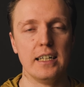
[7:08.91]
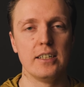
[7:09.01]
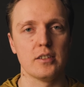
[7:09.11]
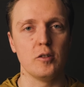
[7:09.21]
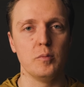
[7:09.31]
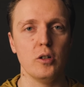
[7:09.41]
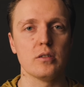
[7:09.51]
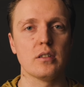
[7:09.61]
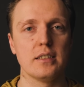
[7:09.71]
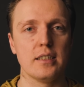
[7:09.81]
so
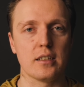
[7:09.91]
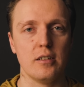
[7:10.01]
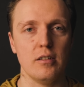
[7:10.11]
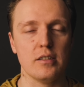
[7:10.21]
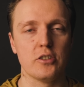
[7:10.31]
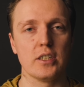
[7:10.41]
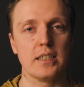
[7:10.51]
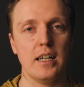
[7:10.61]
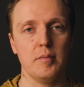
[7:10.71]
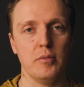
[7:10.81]
mostly
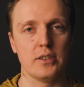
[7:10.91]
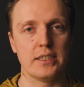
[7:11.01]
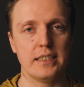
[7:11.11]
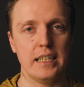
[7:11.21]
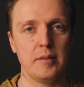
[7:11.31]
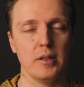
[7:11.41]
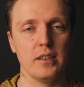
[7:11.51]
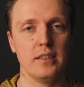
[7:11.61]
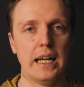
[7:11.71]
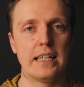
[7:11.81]
technologies are more stable,